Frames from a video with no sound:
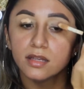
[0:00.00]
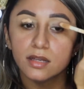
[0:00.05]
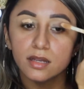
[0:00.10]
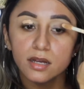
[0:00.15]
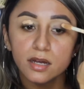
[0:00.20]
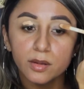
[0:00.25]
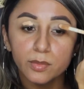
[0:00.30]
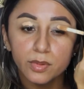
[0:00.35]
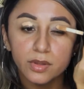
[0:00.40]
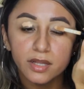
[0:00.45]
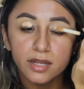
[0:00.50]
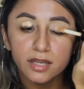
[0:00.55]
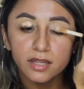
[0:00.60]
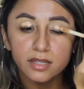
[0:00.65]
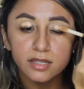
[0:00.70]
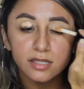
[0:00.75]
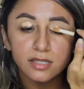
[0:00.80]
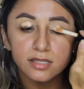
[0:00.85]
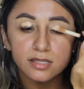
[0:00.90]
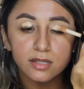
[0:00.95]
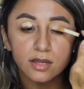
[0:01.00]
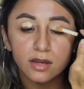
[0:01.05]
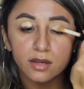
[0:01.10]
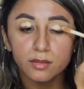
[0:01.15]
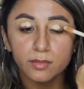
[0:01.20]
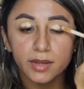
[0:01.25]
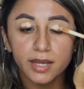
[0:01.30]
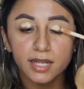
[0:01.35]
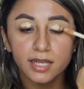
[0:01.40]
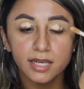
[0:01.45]
apply this
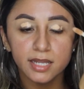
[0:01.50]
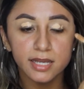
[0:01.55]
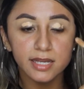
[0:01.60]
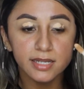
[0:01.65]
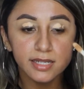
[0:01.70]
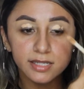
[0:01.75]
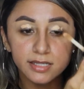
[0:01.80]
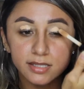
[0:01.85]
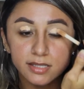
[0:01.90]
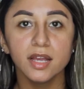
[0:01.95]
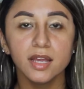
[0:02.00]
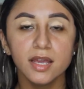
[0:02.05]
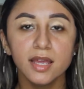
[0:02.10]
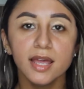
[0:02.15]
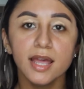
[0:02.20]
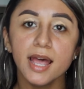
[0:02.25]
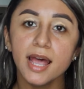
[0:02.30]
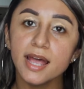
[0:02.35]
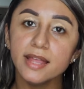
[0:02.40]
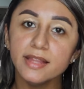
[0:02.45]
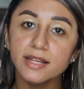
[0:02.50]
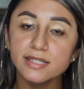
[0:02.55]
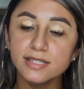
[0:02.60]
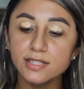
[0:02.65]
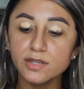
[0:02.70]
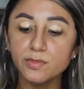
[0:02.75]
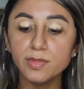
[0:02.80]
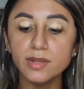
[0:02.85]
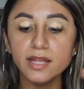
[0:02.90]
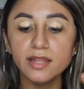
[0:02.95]
on my lids, and then
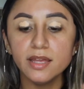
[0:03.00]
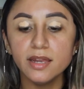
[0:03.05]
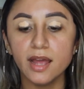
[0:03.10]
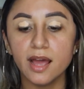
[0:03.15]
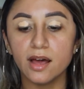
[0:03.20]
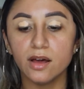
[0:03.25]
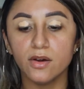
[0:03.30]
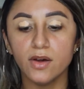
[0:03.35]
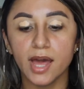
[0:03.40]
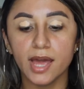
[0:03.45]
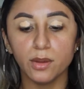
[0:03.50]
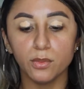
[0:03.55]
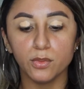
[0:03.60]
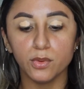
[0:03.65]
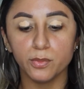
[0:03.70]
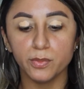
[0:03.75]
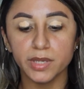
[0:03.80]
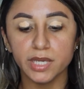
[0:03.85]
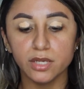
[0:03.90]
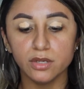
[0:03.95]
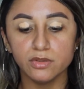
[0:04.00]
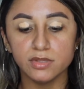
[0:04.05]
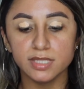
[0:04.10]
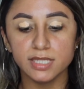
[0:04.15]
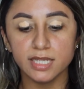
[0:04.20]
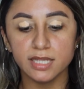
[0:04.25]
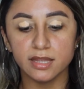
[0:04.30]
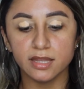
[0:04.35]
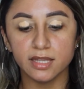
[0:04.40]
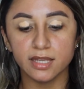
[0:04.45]
to blend it out I will be
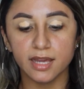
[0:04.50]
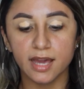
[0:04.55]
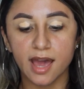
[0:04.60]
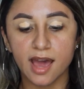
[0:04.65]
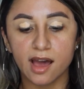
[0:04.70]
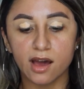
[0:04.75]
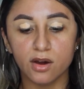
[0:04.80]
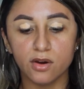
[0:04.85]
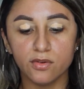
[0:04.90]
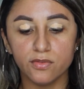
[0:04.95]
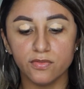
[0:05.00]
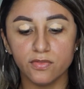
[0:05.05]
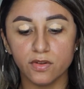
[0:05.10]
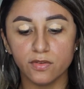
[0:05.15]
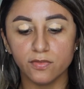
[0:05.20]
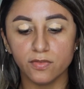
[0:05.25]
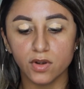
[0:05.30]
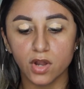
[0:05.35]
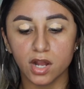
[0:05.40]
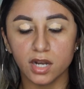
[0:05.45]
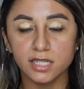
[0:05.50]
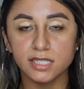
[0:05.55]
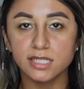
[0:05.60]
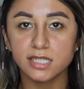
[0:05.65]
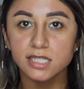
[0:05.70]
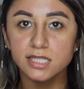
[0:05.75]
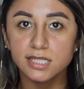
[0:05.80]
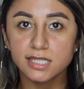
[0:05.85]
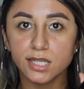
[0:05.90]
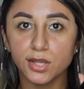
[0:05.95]
using the E.L.F Flawless
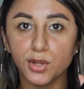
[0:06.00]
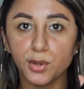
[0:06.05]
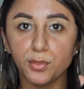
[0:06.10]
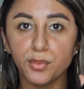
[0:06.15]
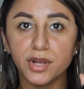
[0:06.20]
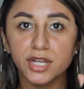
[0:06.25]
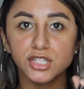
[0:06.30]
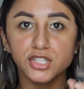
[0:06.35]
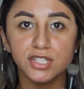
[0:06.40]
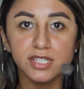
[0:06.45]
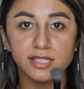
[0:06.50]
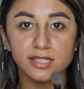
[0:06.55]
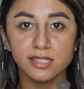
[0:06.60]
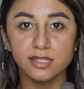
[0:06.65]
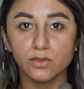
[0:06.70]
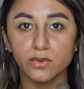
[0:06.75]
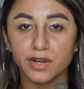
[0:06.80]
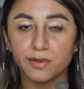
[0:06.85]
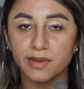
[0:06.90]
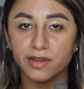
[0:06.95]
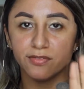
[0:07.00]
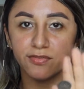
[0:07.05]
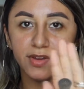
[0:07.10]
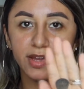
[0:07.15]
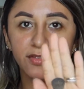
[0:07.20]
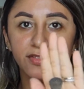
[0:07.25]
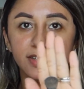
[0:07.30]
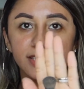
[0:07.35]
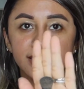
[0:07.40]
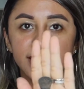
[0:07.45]
Concealer Brush. This is one of my
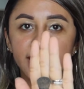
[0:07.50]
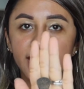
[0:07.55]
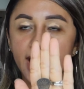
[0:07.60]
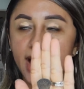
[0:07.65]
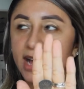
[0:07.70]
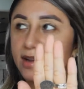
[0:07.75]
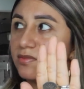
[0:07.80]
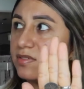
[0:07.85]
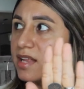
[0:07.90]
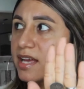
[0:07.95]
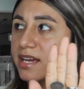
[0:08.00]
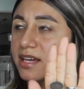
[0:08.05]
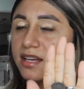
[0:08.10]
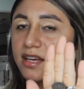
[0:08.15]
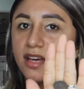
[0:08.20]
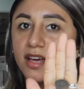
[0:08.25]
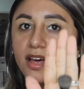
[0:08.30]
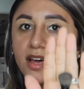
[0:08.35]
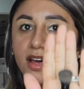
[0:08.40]
favorites. I have like